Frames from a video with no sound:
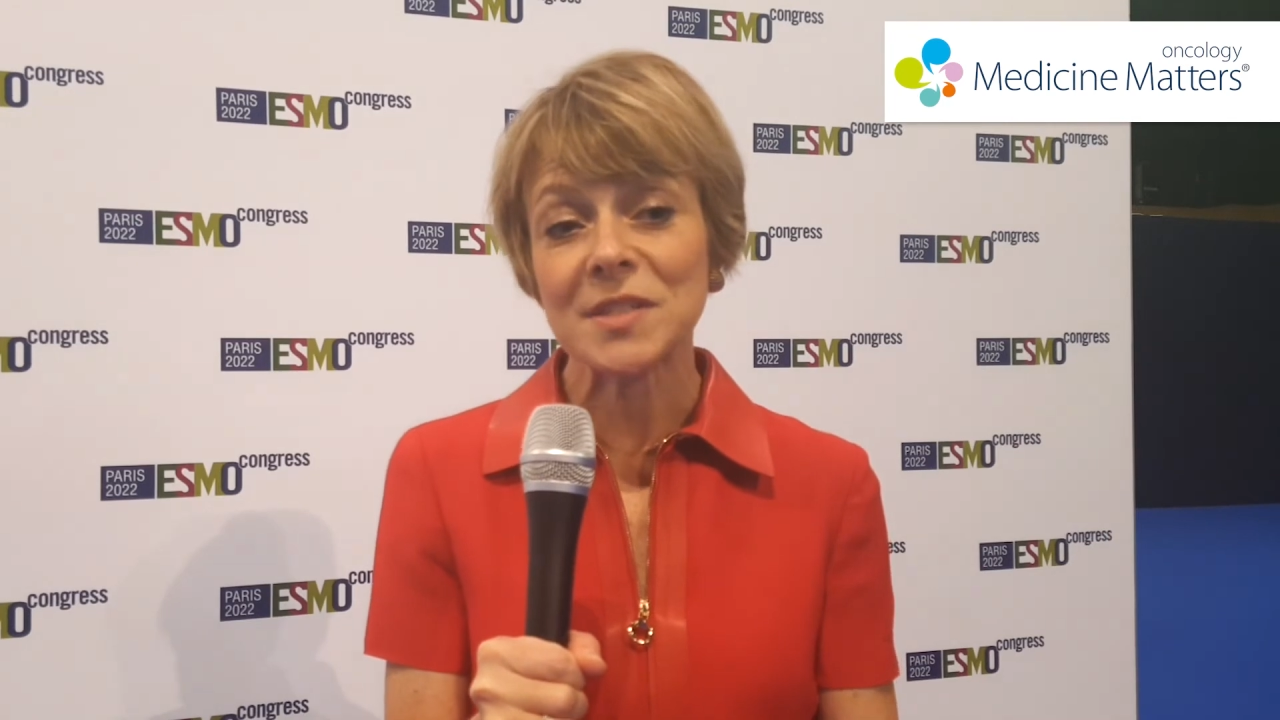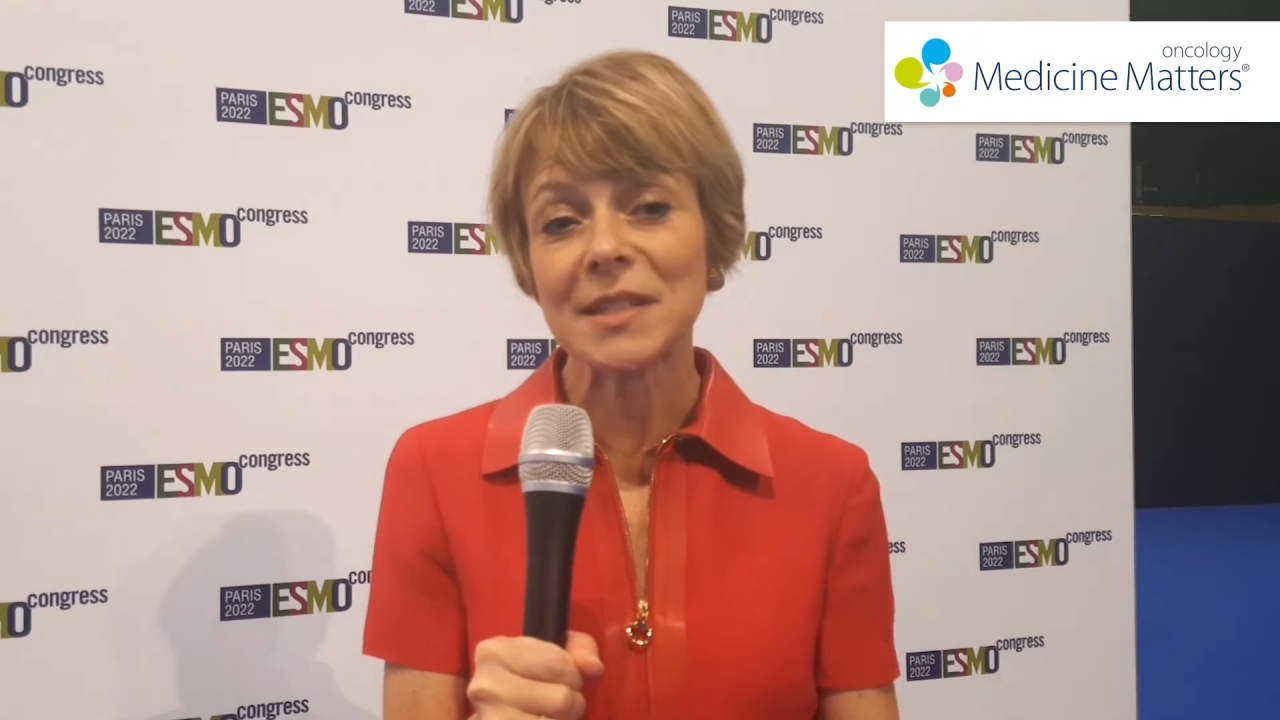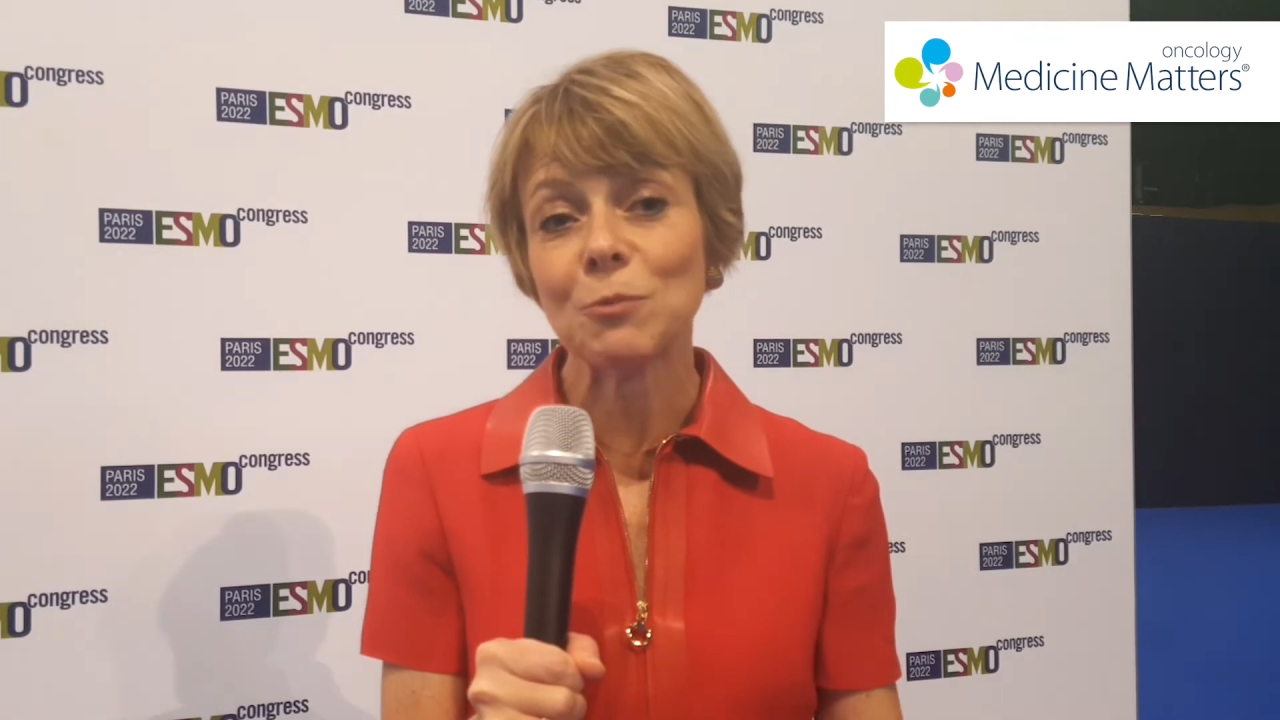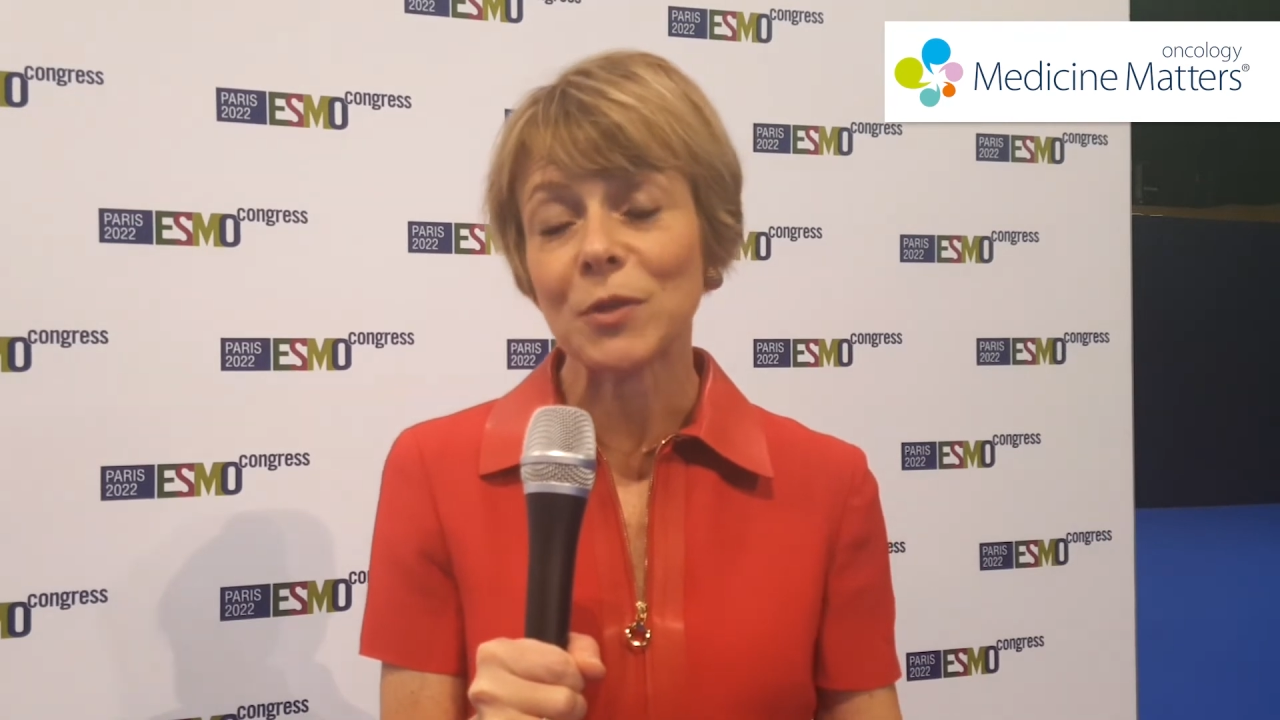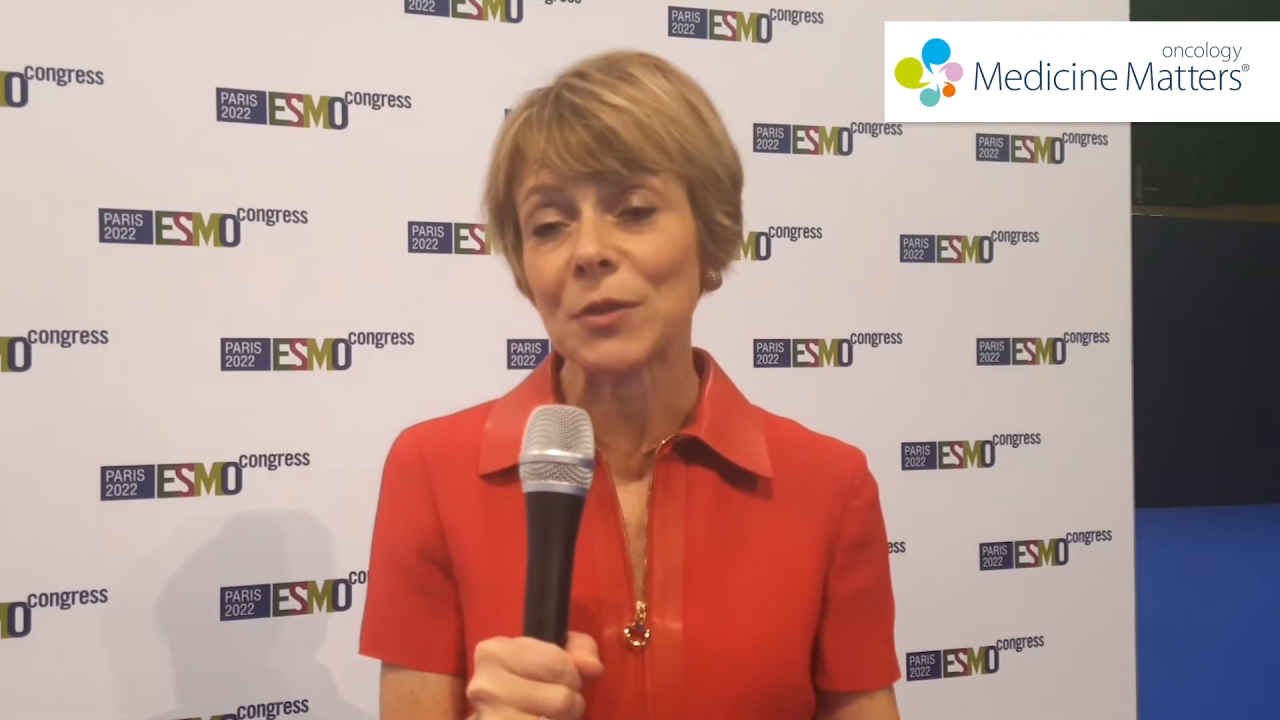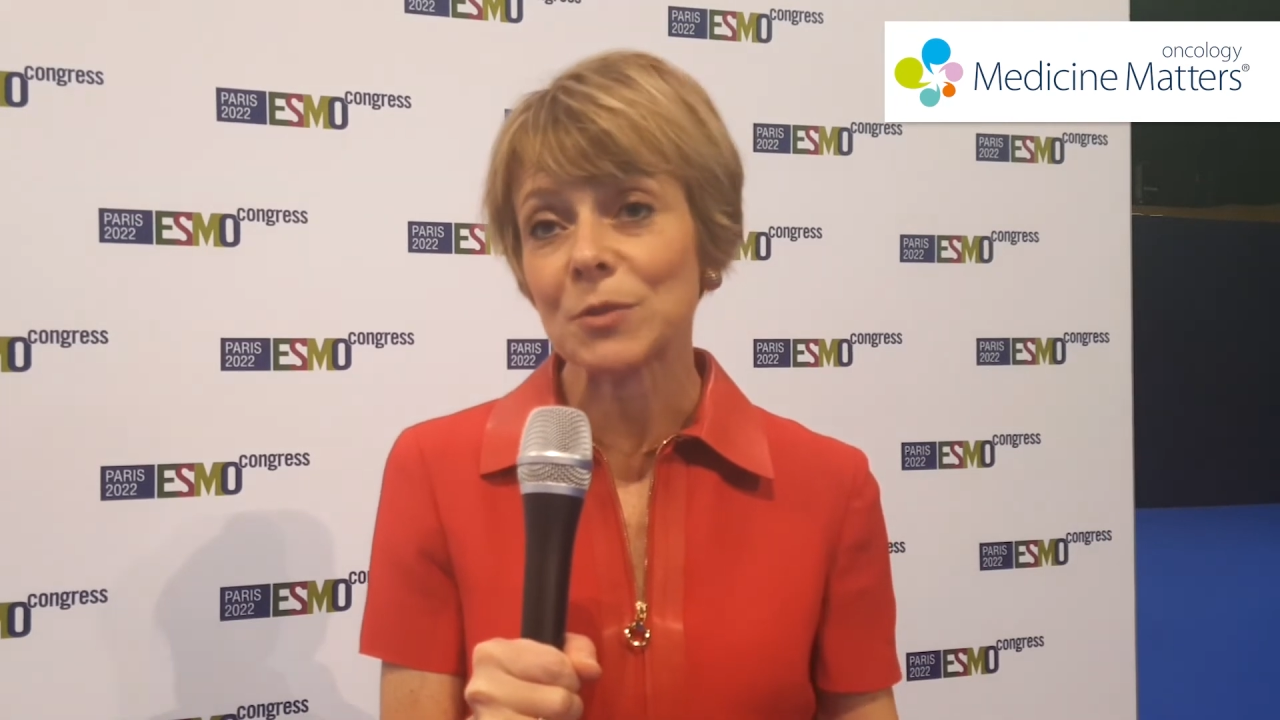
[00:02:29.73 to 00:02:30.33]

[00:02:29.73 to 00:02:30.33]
see what